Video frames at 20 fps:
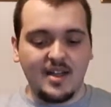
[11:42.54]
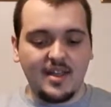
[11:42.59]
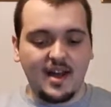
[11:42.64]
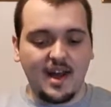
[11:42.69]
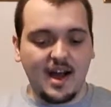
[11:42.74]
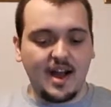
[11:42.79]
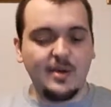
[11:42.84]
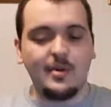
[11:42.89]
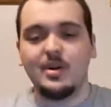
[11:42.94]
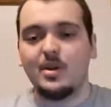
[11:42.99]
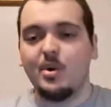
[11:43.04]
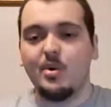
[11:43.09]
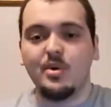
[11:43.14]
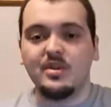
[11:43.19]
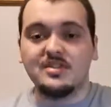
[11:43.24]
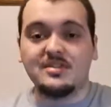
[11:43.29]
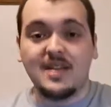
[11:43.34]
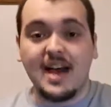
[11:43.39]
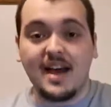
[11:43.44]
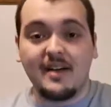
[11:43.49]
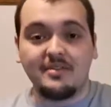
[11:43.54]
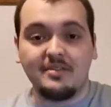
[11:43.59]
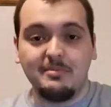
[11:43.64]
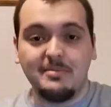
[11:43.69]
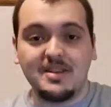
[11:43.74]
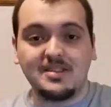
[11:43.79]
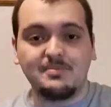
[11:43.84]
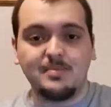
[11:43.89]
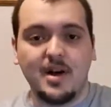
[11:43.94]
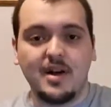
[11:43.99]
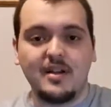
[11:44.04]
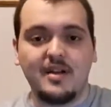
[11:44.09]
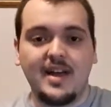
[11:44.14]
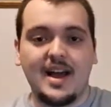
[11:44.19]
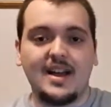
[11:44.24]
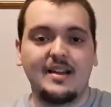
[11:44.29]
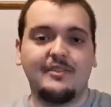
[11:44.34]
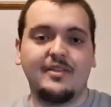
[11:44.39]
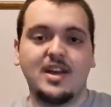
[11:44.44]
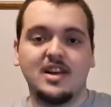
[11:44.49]
I would always have to miss part of
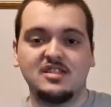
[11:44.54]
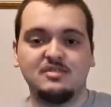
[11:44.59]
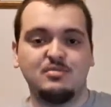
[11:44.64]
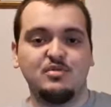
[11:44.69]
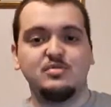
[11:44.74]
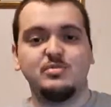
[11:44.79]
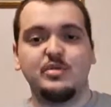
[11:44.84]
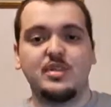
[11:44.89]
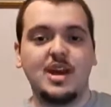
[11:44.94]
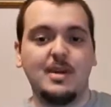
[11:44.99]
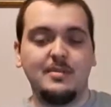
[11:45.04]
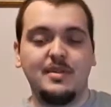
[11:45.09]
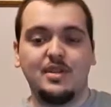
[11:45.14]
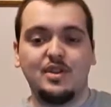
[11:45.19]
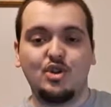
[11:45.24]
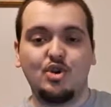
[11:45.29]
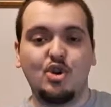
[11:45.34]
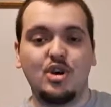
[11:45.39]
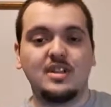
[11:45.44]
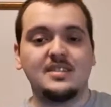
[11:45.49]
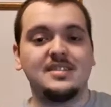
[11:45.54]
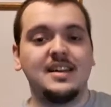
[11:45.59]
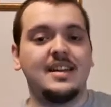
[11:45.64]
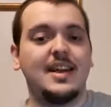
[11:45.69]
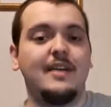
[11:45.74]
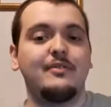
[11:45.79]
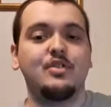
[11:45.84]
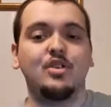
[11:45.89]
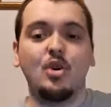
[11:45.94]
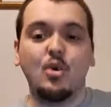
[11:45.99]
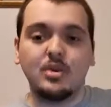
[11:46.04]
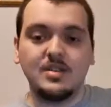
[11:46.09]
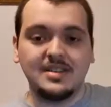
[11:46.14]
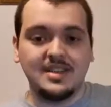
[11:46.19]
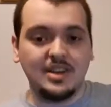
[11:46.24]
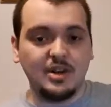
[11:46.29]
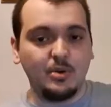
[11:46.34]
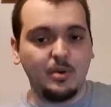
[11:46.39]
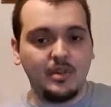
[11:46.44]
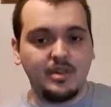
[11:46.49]
that if customers would come in the door because I'd have to go and
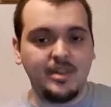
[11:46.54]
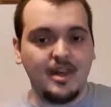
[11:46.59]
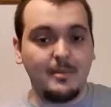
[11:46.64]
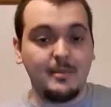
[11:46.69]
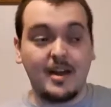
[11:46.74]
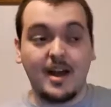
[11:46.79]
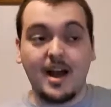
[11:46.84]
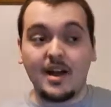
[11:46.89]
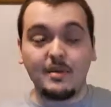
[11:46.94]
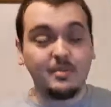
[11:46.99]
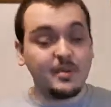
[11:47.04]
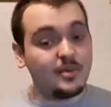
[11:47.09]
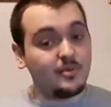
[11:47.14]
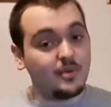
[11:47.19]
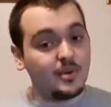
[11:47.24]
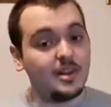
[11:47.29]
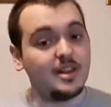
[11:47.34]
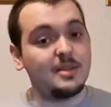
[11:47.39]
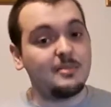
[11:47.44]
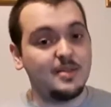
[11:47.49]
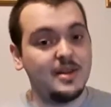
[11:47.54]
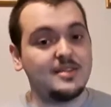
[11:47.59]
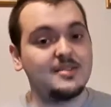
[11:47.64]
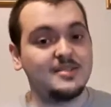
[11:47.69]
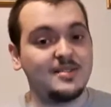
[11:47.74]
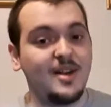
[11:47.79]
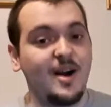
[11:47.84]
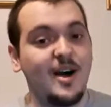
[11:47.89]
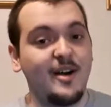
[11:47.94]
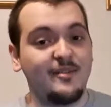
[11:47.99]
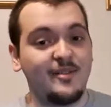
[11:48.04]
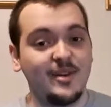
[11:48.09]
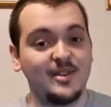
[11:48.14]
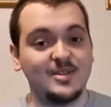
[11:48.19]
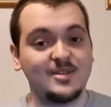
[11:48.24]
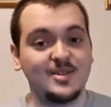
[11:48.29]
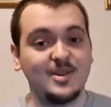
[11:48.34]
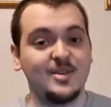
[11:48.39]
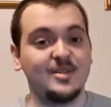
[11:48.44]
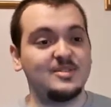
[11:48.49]
deal with them. And I'd be really pissed off. I
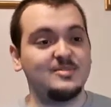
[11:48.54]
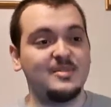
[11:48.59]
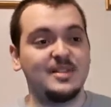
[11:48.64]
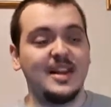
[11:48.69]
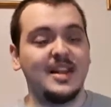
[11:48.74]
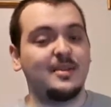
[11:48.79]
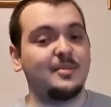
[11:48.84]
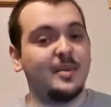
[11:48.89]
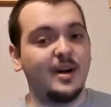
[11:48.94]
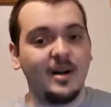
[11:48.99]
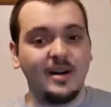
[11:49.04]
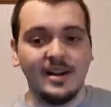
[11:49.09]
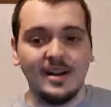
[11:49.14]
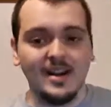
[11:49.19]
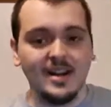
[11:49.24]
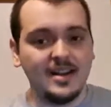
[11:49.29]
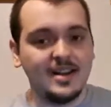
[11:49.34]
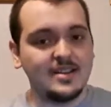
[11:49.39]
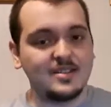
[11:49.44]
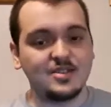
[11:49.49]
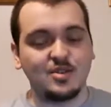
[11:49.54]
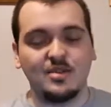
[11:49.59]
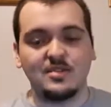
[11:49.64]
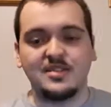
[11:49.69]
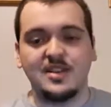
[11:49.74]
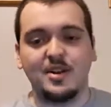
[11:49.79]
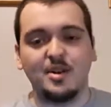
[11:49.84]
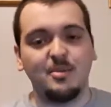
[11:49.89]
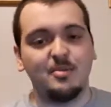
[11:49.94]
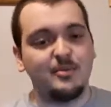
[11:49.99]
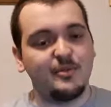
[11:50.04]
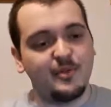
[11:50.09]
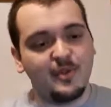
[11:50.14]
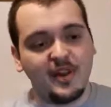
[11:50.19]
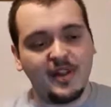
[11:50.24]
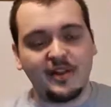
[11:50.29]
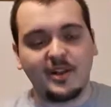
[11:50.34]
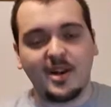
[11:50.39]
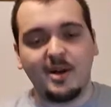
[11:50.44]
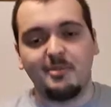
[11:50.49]
used to always be like, well, store's not open for
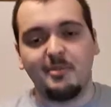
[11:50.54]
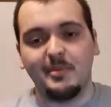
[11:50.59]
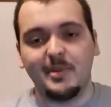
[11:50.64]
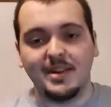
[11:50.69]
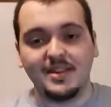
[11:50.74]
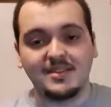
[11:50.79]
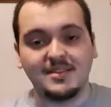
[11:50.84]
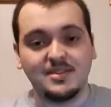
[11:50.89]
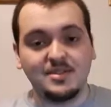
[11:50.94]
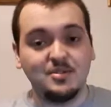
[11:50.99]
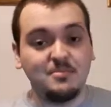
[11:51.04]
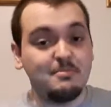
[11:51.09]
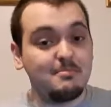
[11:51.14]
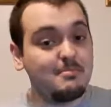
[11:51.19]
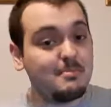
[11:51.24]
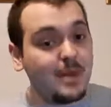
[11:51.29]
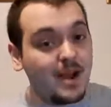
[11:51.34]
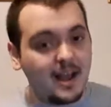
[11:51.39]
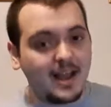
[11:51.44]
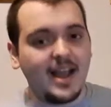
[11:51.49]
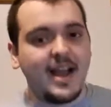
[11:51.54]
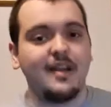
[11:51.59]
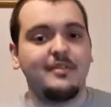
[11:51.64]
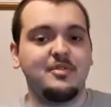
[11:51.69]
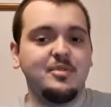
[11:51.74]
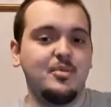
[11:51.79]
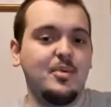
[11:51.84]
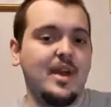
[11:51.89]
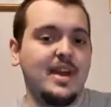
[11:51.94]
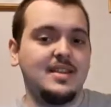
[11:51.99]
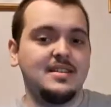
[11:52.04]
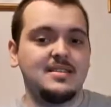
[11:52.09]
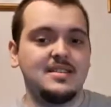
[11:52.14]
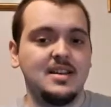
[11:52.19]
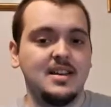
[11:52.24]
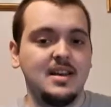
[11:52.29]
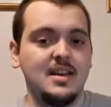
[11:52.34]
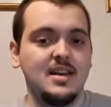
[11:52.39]
another couple minutes. You might have to wait.